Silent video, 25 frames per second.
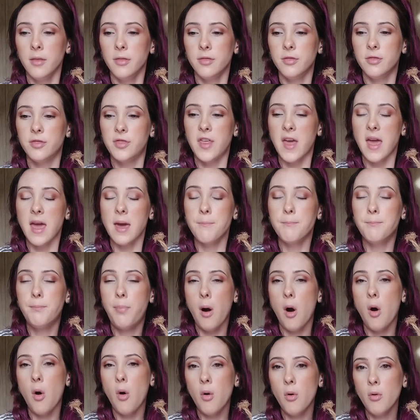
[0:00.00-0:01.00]
They
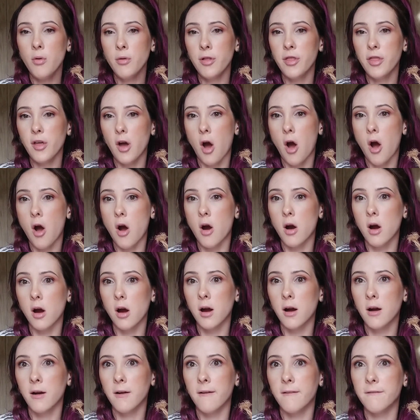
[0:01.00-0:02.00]
both
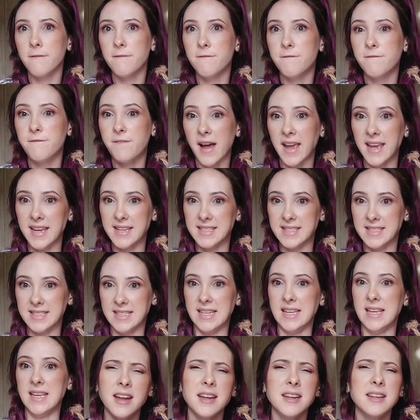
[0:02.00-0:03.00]
are
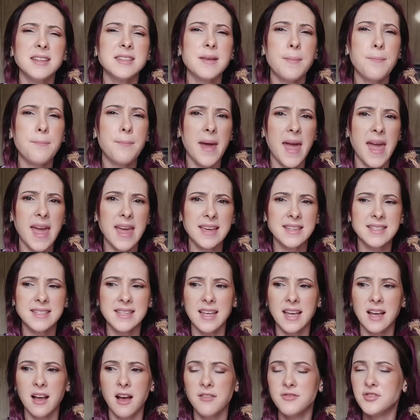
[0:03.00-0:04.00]
feisty. It is
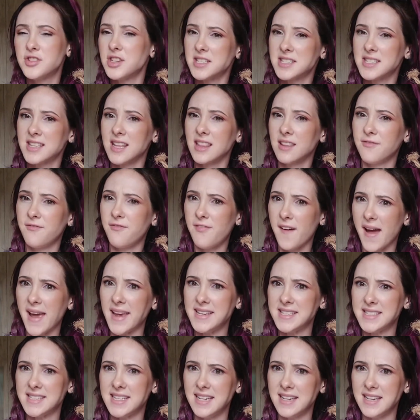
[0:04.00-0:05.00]
amazing of just the
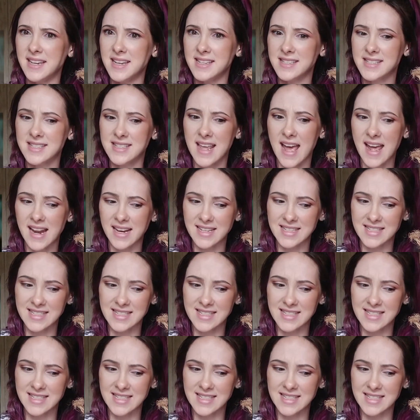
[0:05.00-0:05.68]
feistiness that is